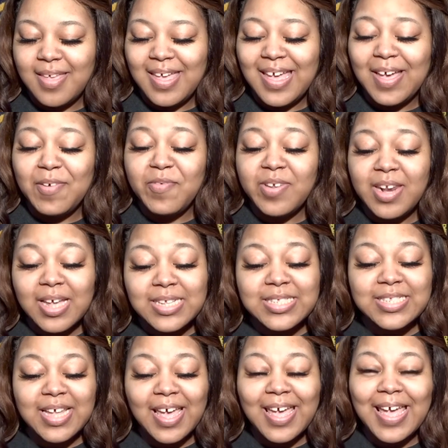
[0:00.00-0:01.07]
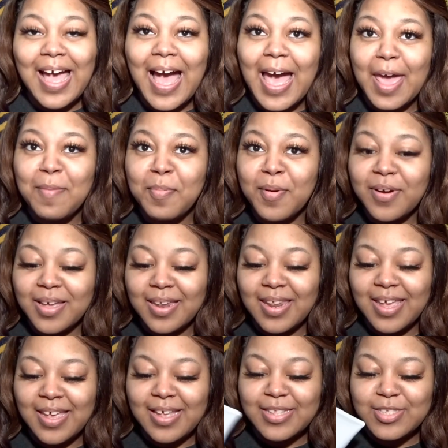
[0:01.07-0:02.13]
when they say hyper
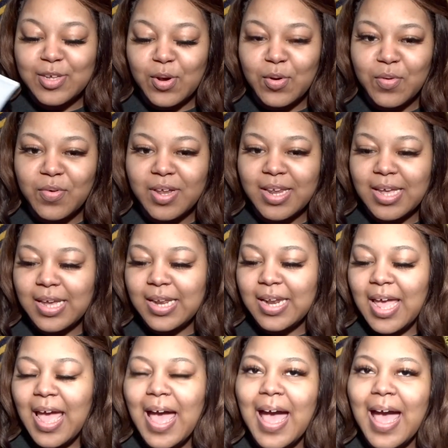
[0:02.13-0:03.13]
clean total clean